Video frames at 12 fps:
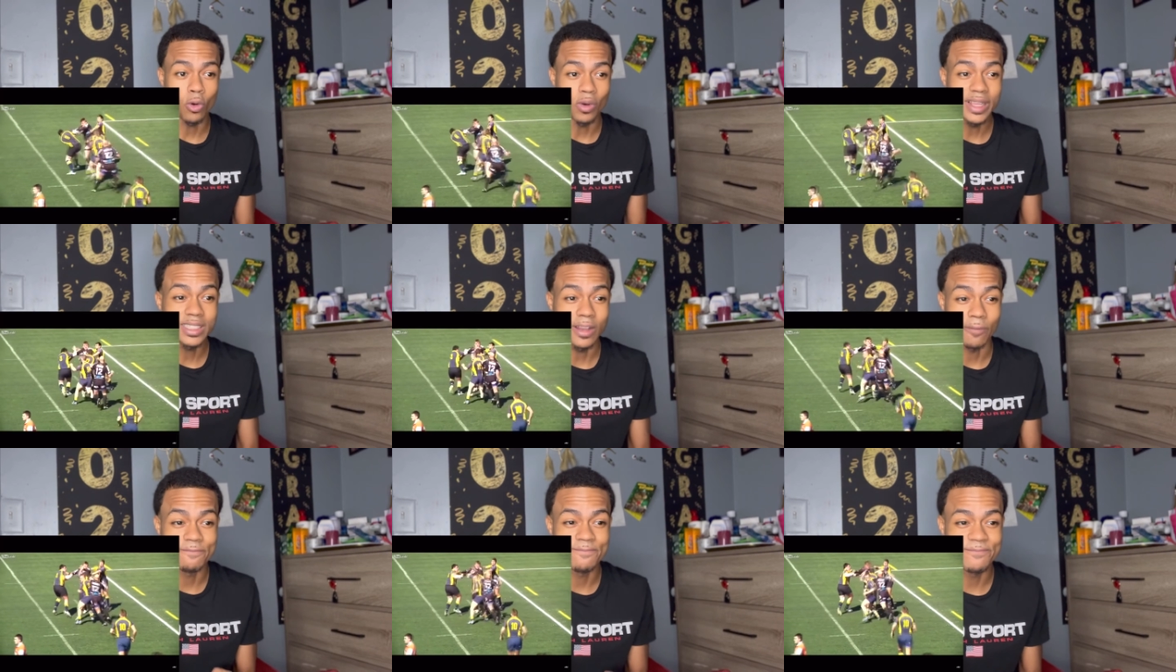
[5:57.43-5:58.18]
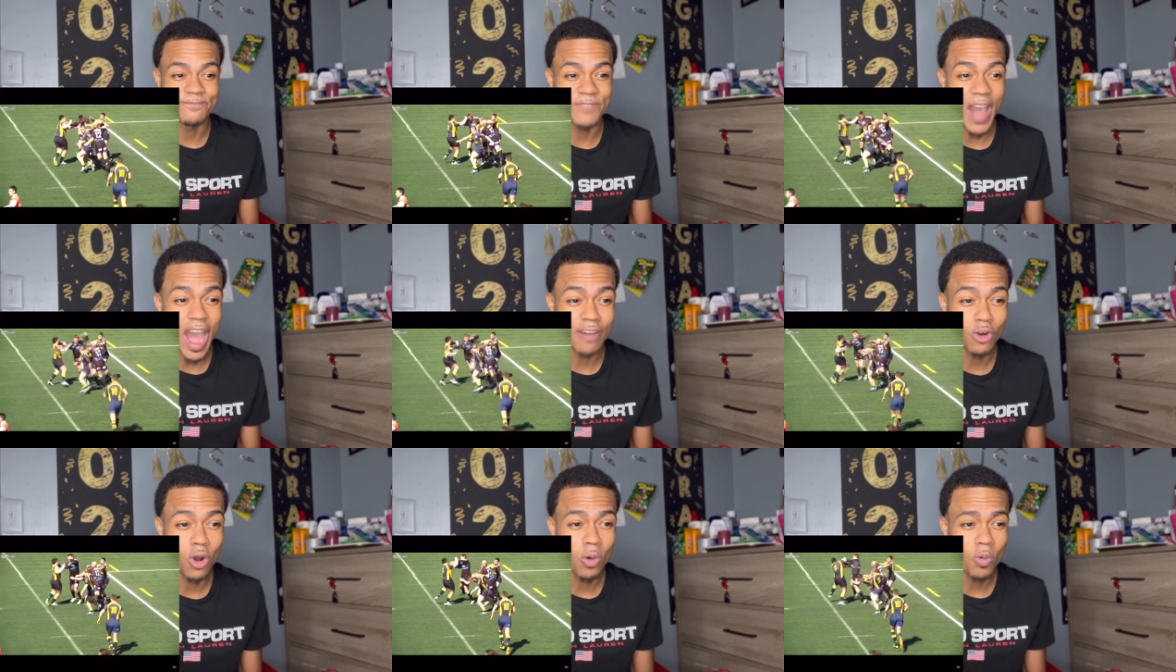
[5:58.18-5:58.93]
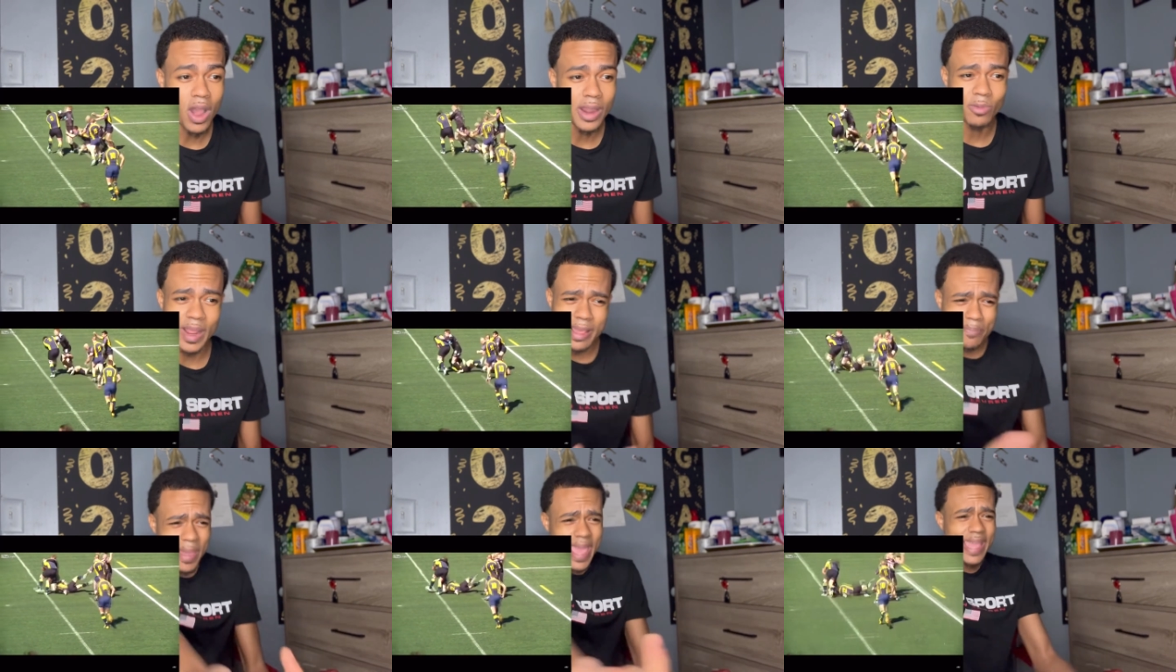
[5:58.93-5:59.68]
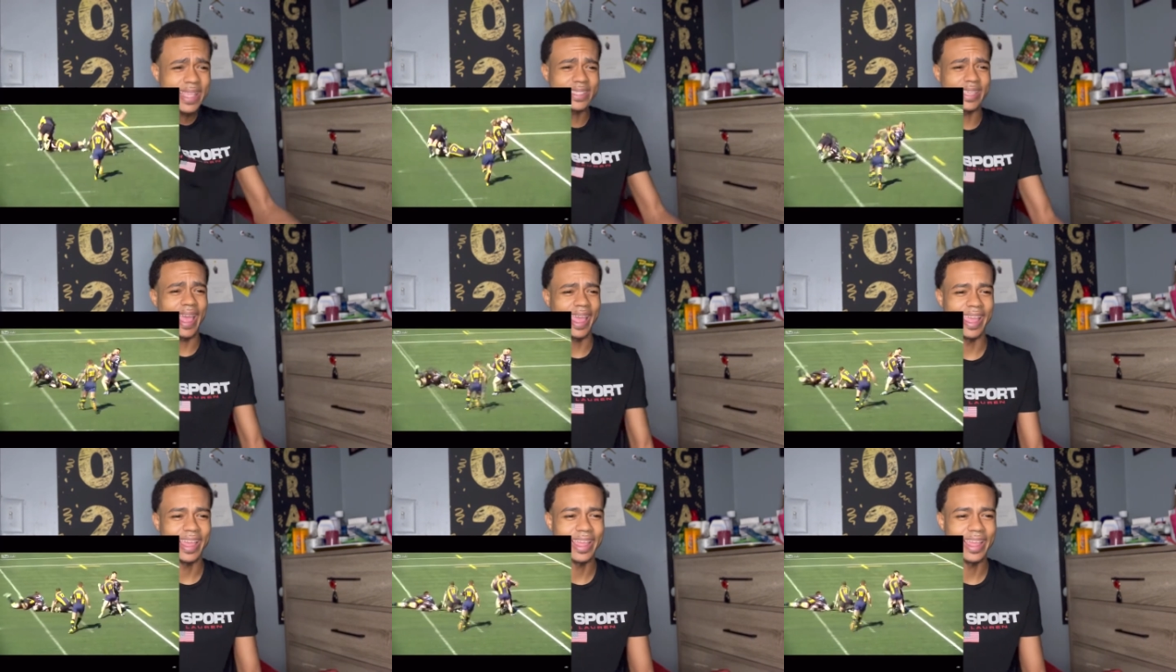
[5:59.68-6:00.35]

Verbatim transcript: it's a five on one. What you mean is that?